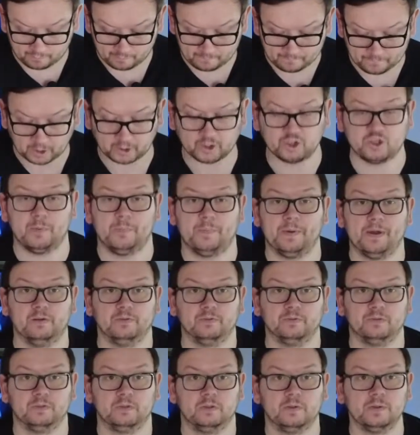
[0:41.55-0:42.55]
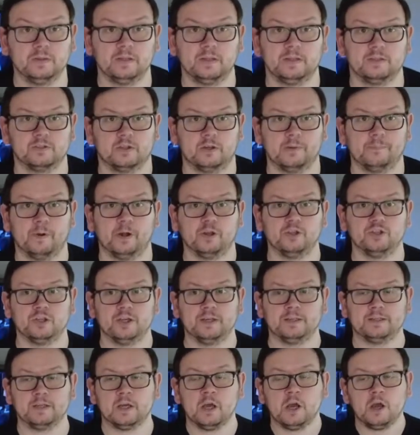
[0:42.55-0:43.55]
budget builds, doing things on a
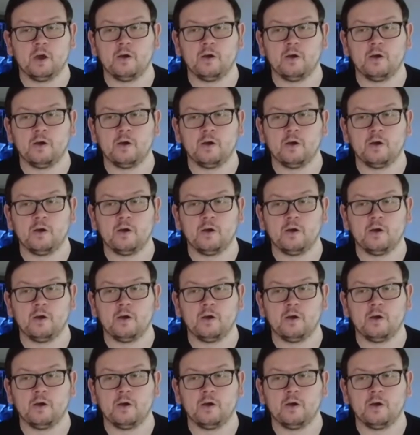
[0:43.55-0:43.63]
budget,